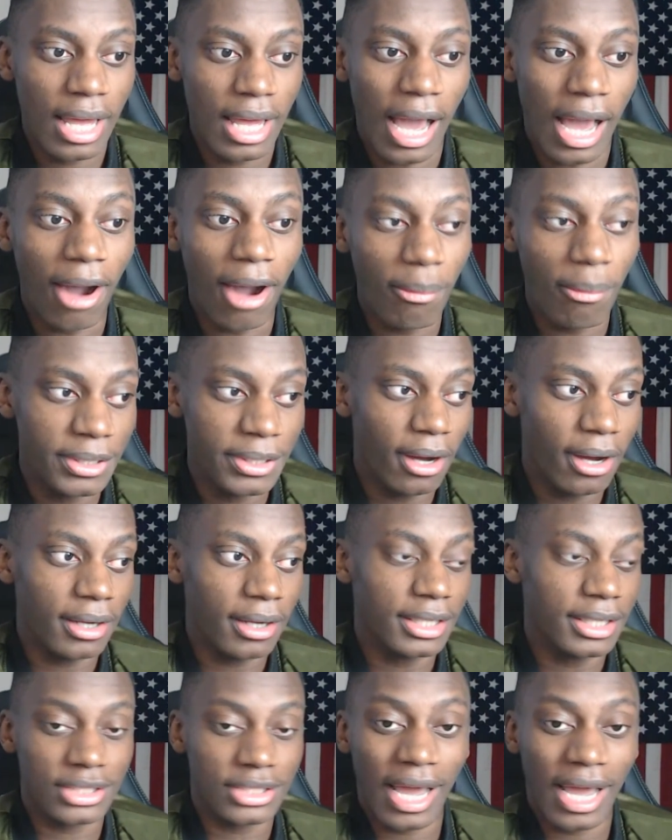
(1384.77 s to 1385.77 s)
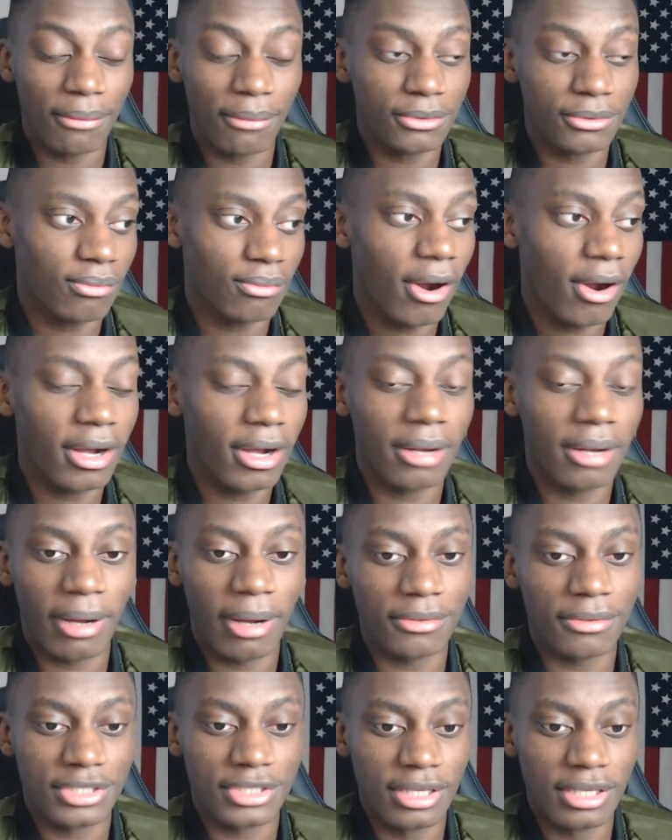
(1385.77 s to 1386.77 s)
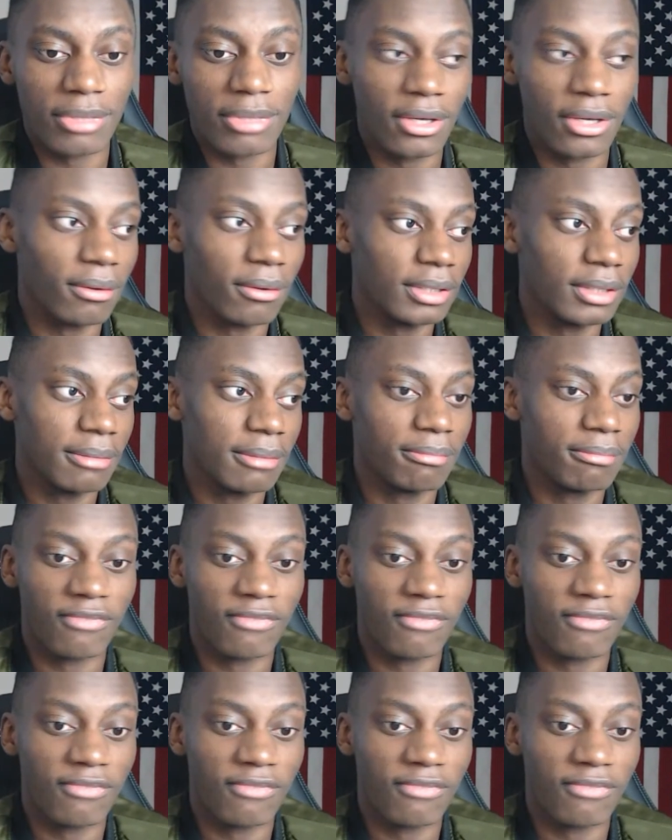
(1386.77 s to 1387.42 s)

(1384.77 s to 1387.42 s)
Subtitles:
I'll be honest, I was wrong about Simeone